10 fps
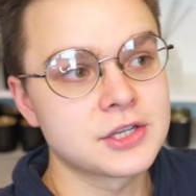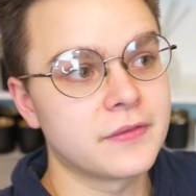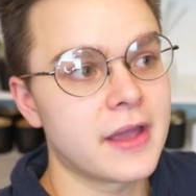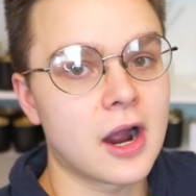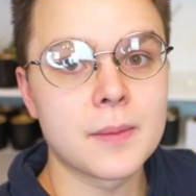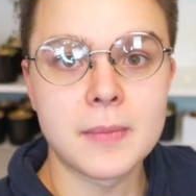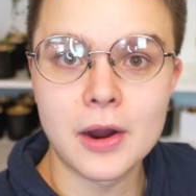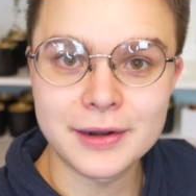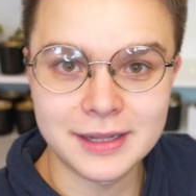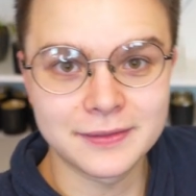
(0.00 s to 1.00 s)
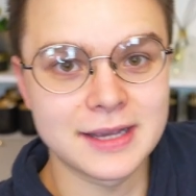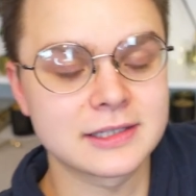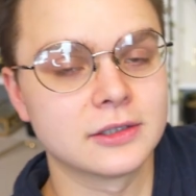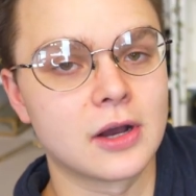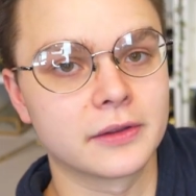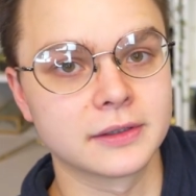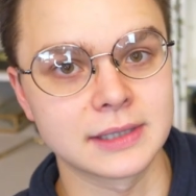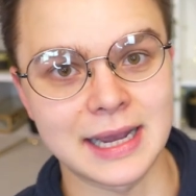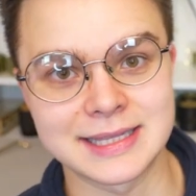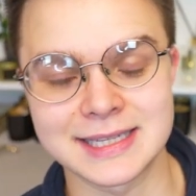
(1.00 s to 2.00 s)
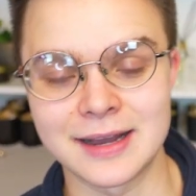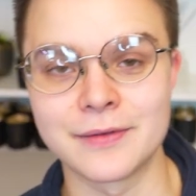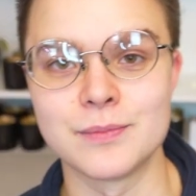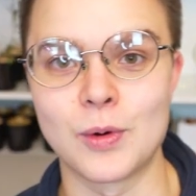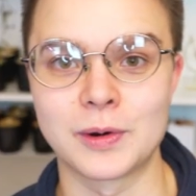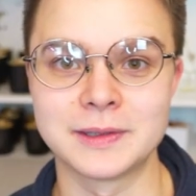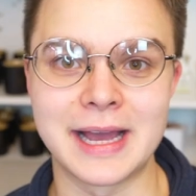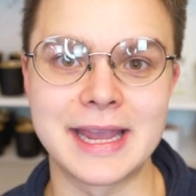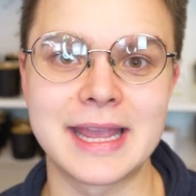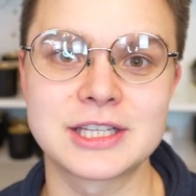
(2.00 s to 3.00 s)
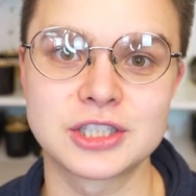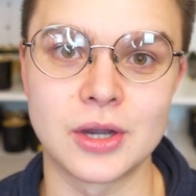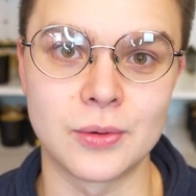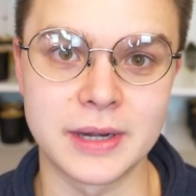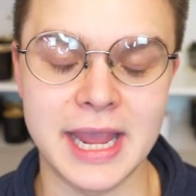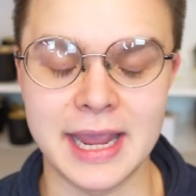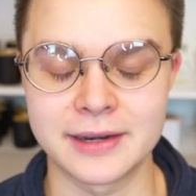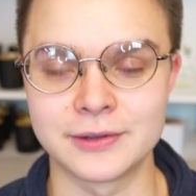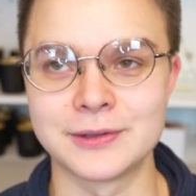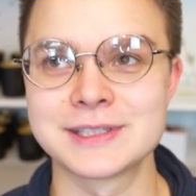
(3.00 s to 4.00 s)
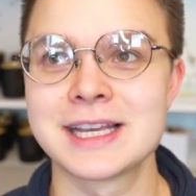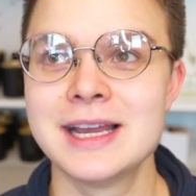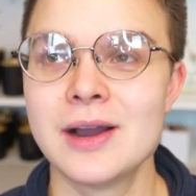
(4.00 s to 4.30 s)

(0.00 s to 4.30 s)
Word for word: So they are marketing these along the lines of more like stone candles.